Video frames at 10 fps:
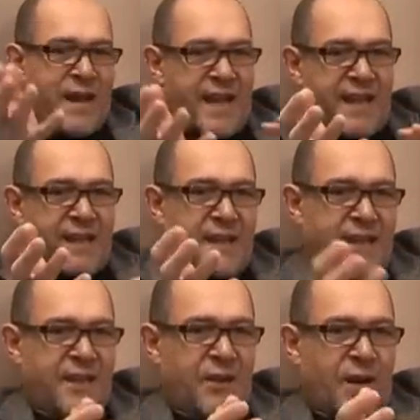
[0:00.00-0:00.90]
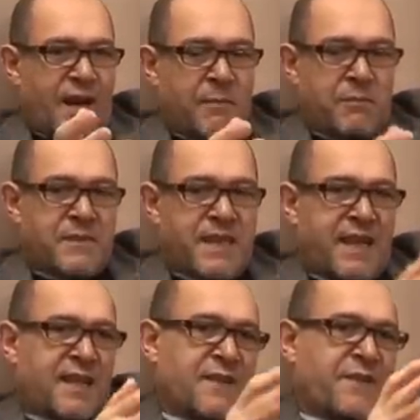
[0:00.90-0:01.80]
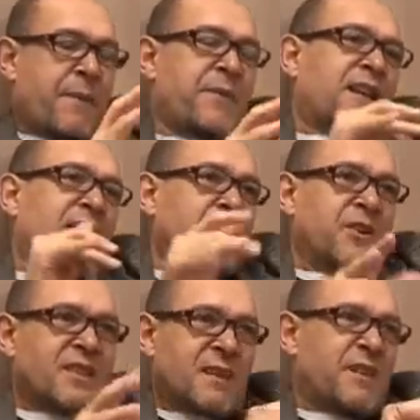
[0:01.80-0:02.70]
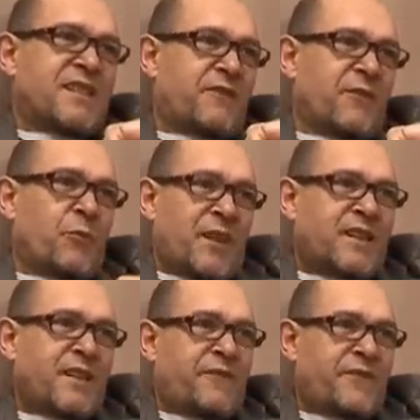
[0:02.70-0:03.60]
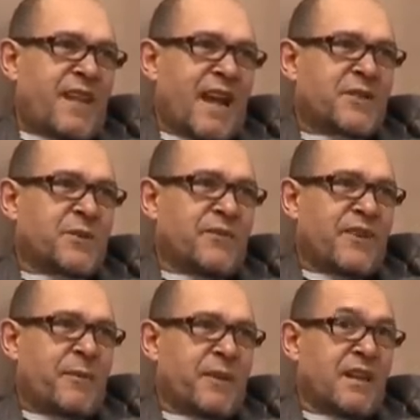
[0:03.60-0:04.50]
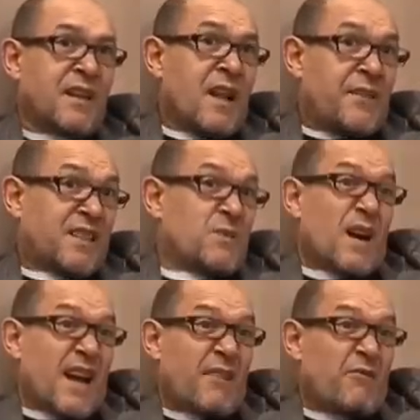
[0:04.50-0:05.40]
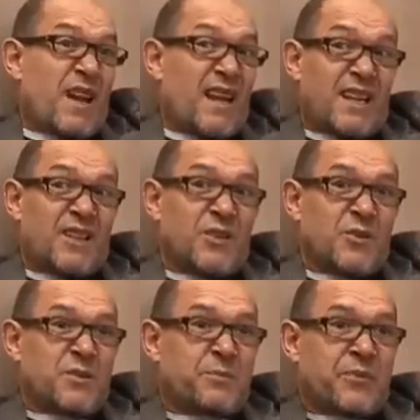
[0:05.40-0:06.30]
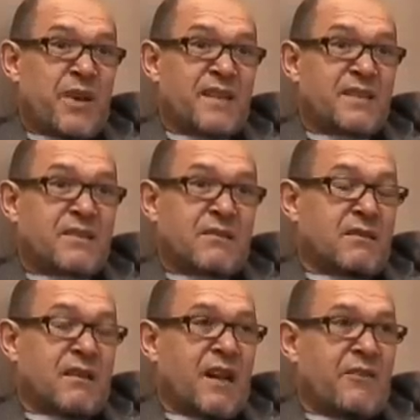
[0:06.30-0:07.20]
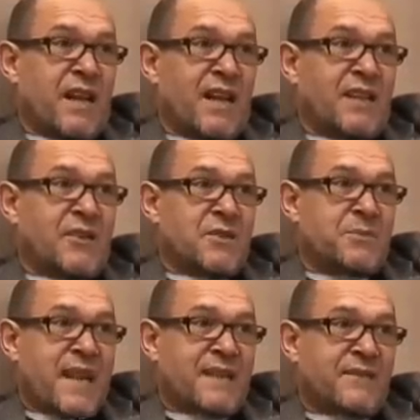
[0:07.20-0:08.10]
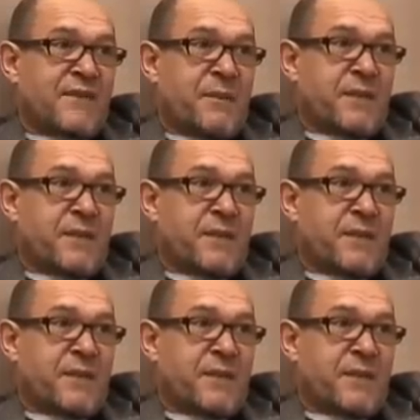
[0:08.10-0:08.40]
a way, you know, I'm taking the fabric and I'm doing something different with the actual fabric. This is why I rarely use prints or I rarely use patterned